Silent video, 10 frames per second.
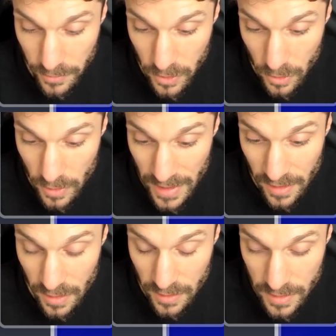if you're
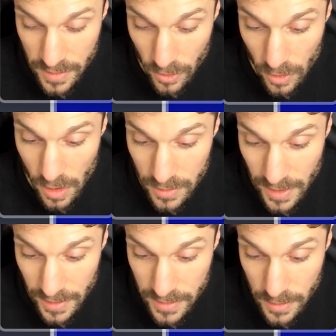editing this and there are
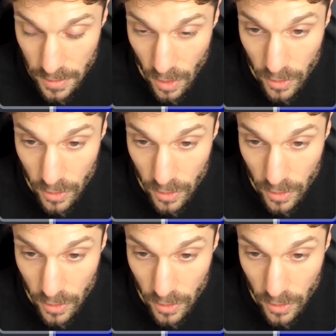contacts